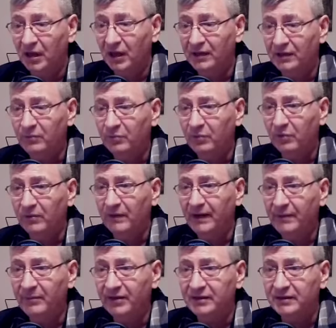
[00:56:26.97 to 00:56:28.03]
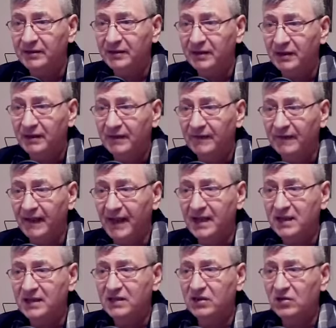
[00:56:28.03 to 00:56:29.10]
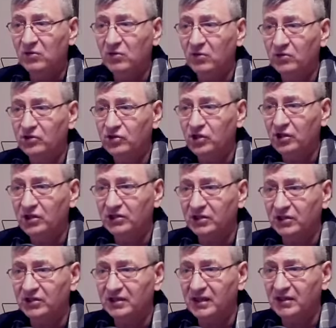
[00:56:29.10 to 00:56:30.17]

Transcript: and you proclaim it. Thank you, Lord Jesus,